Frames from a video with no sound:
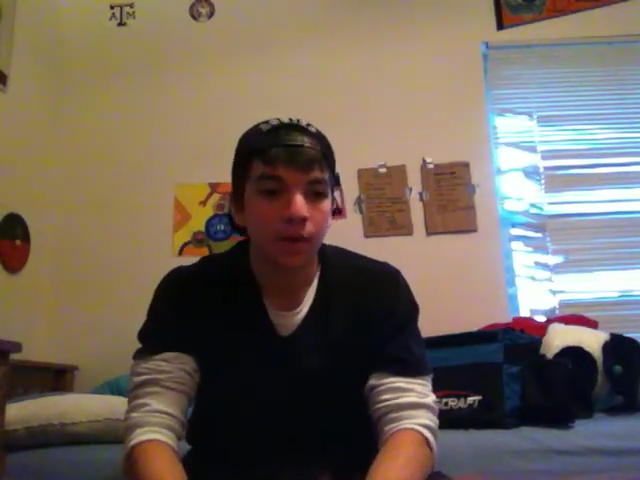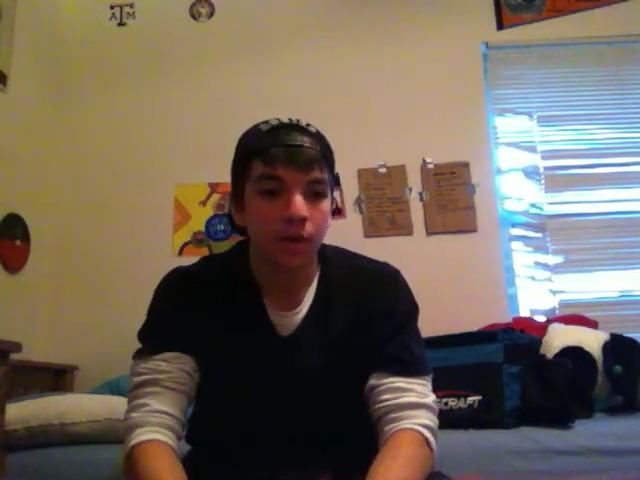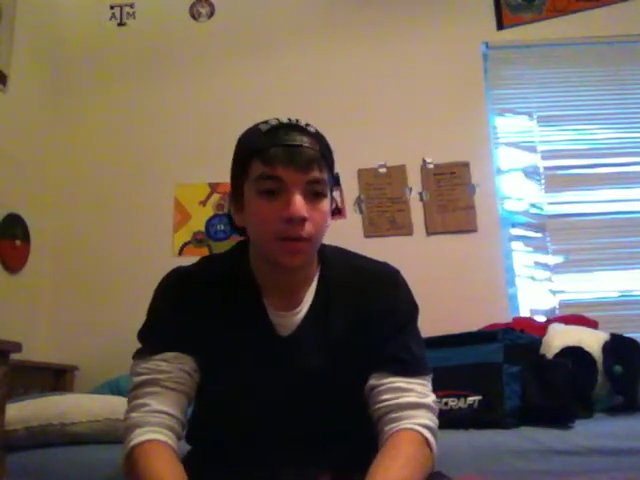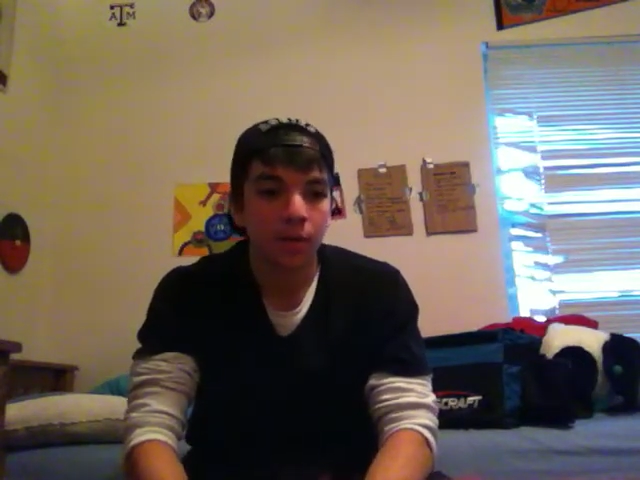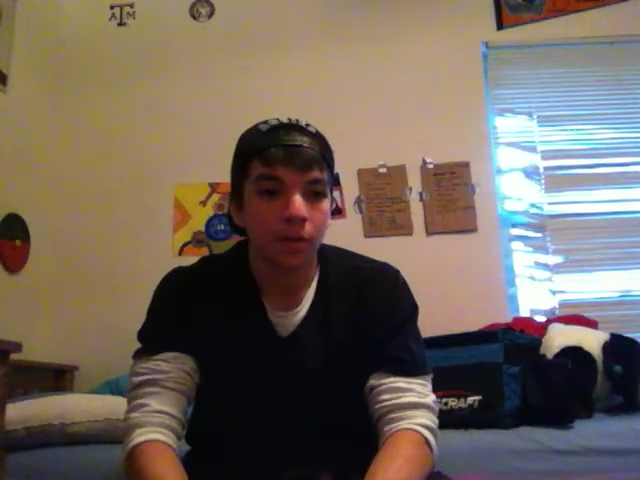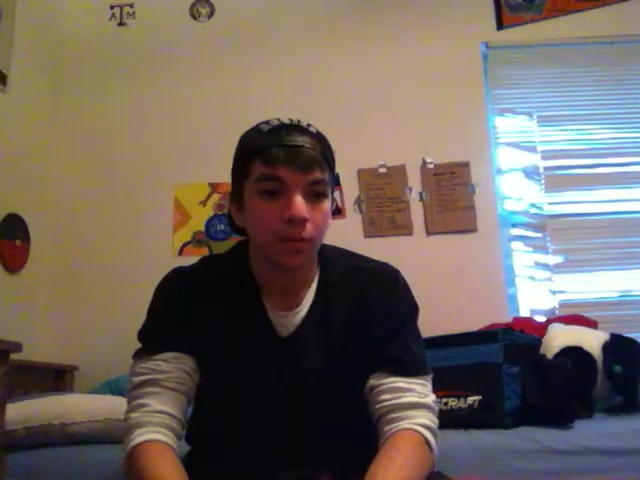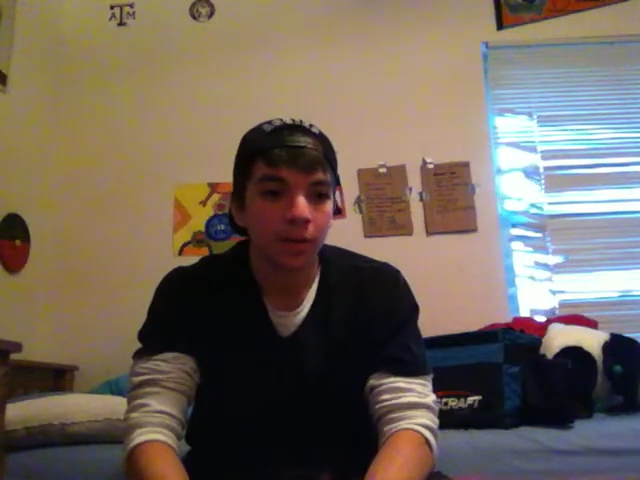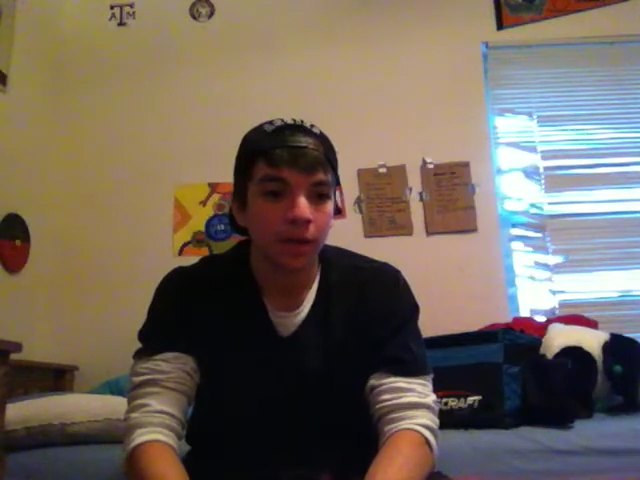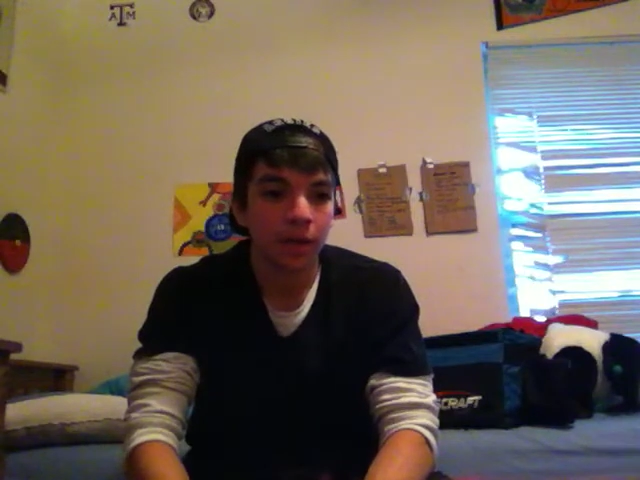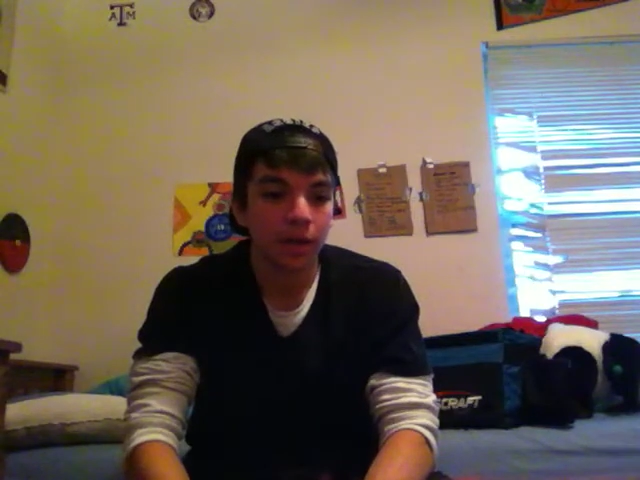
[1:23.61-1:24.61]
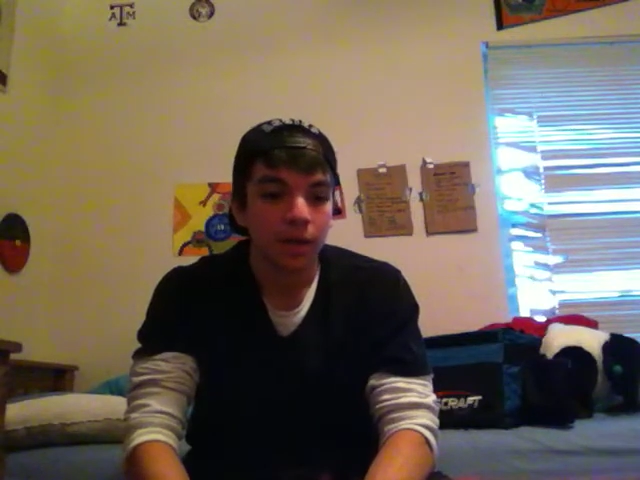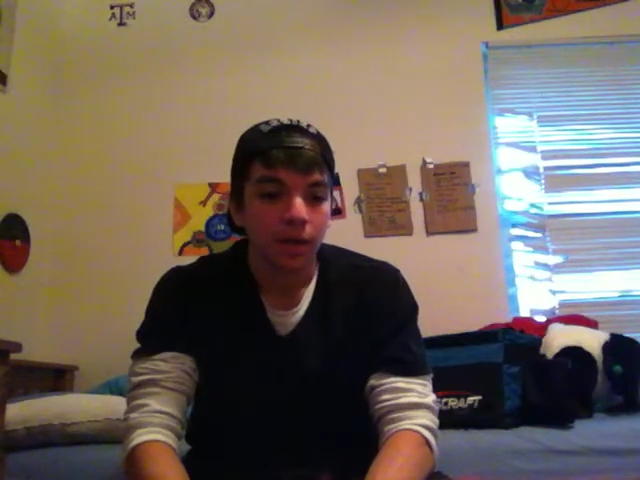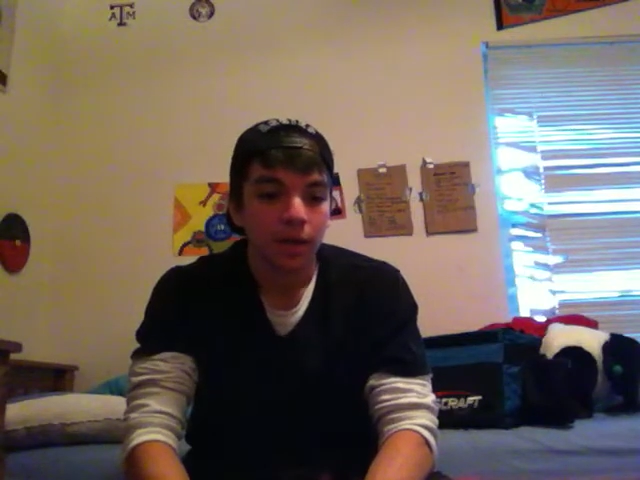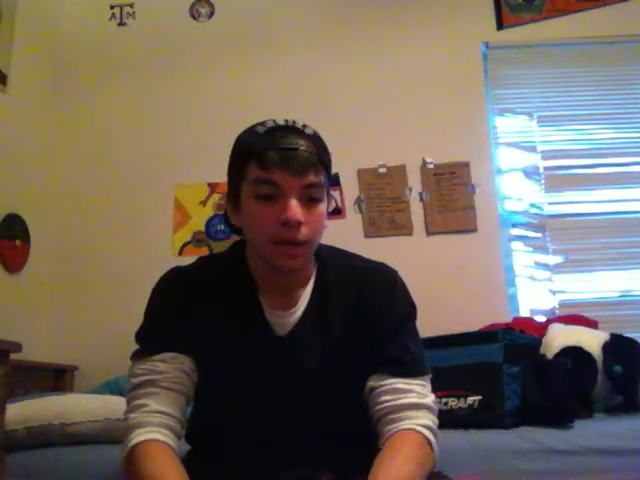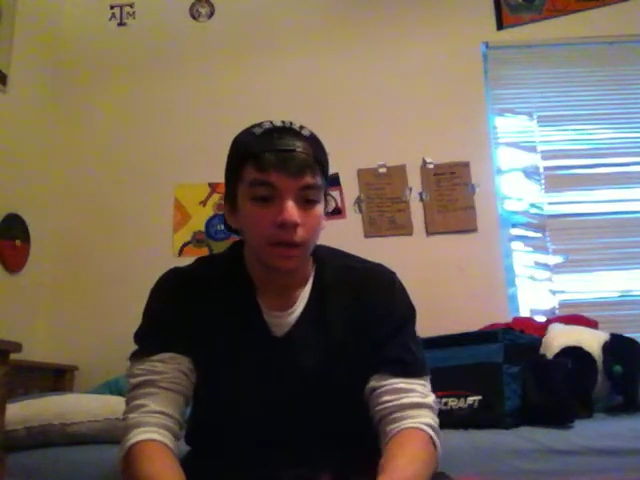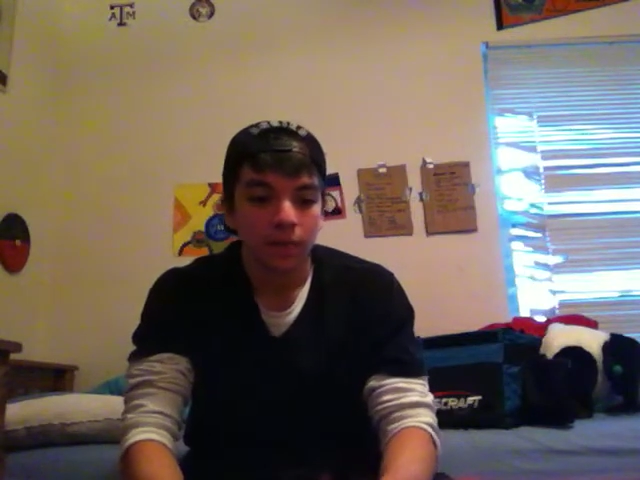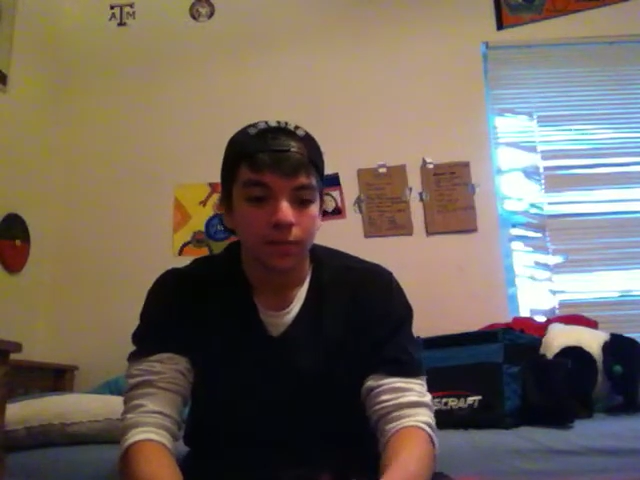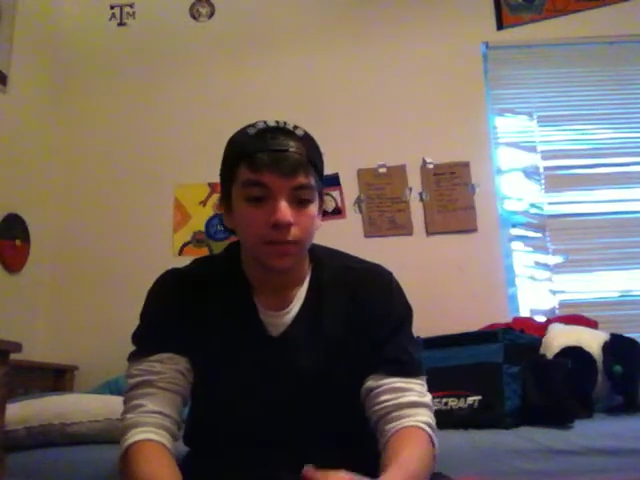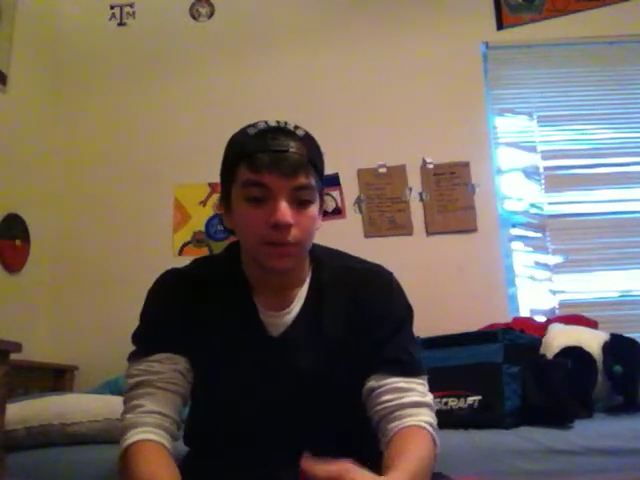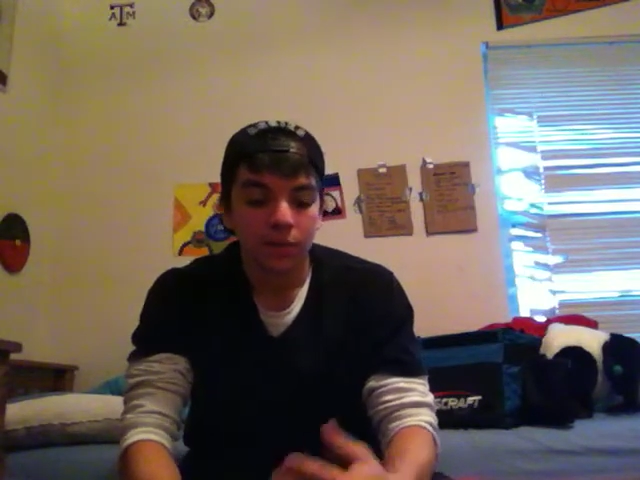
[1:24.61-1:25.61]
a little bit,
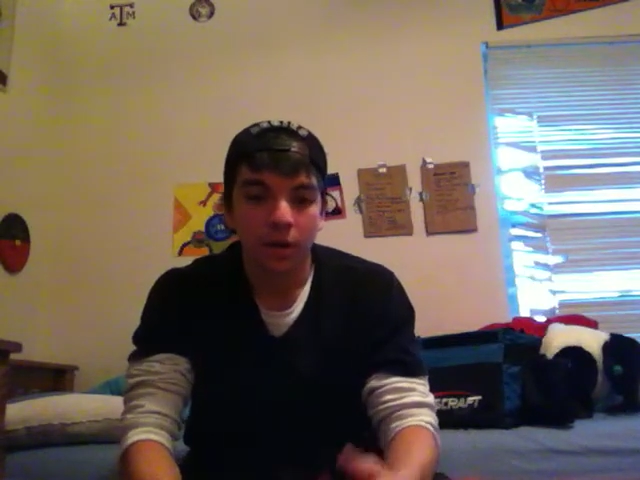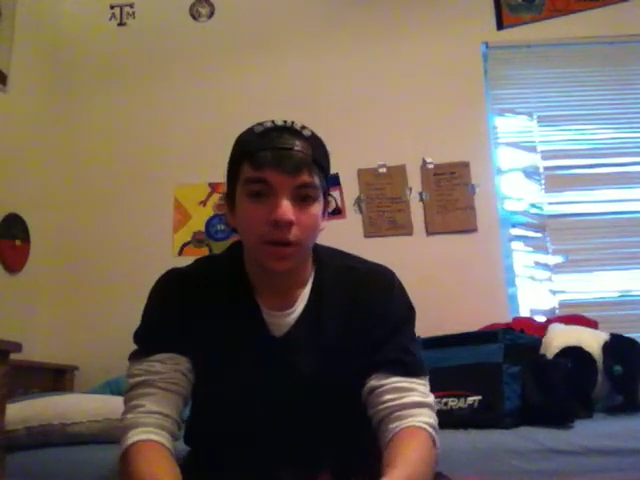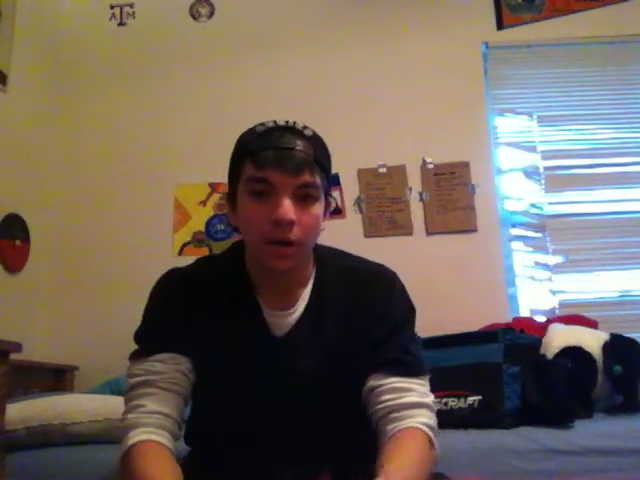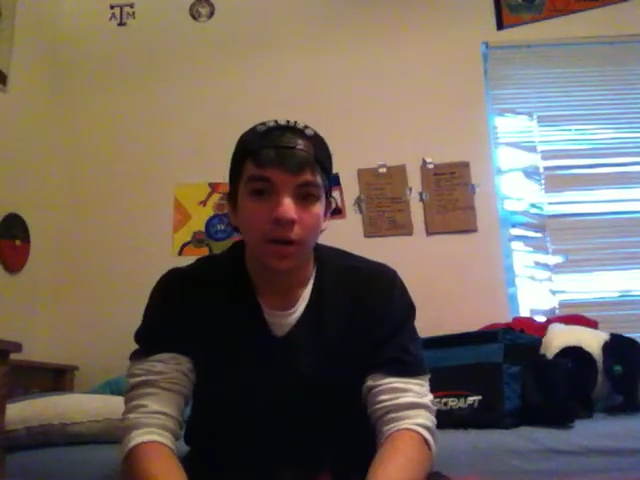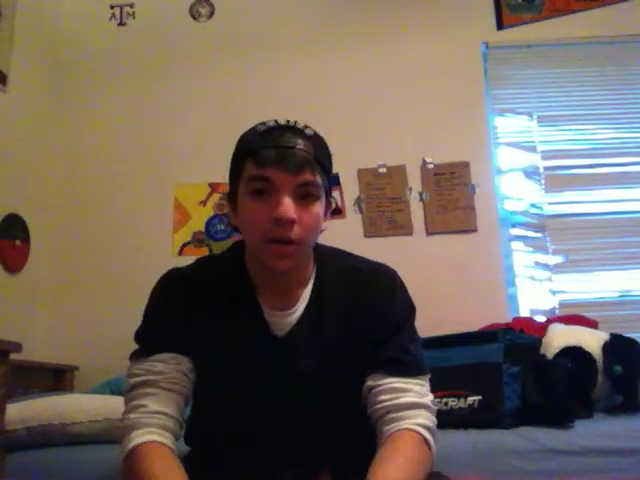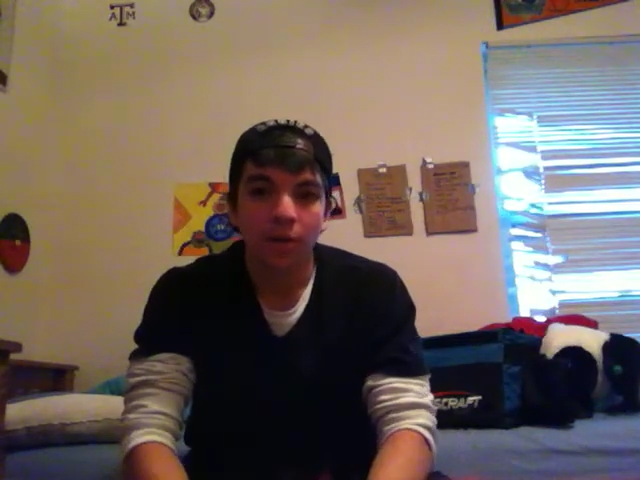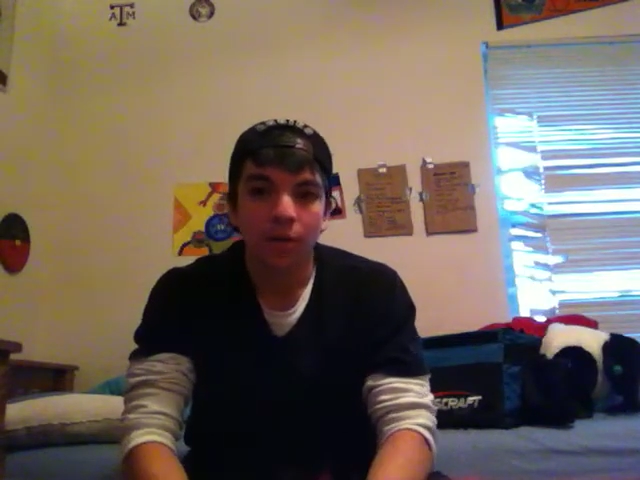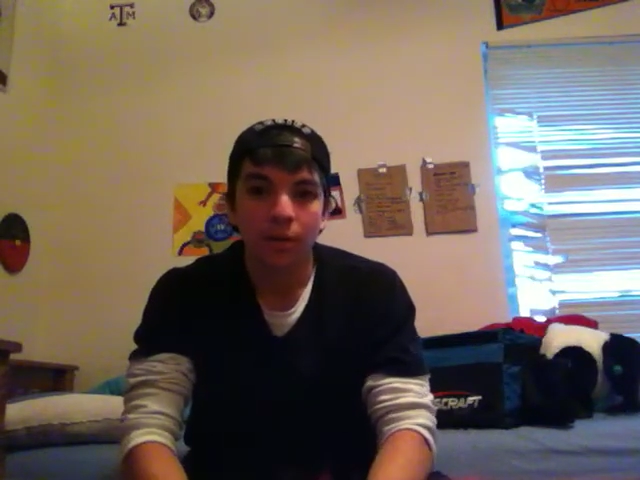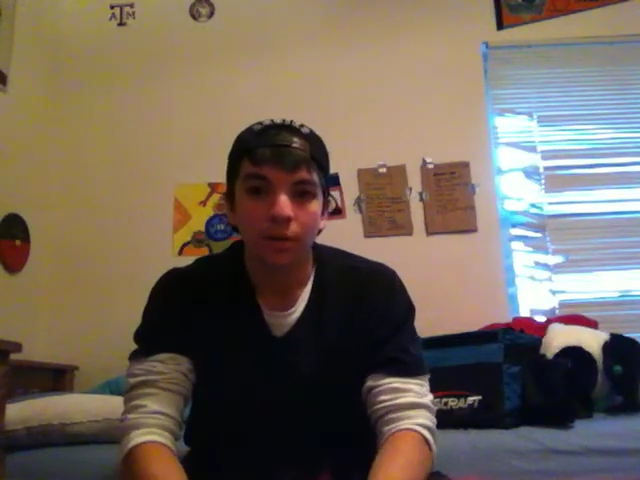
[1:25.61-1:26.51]
just on and off,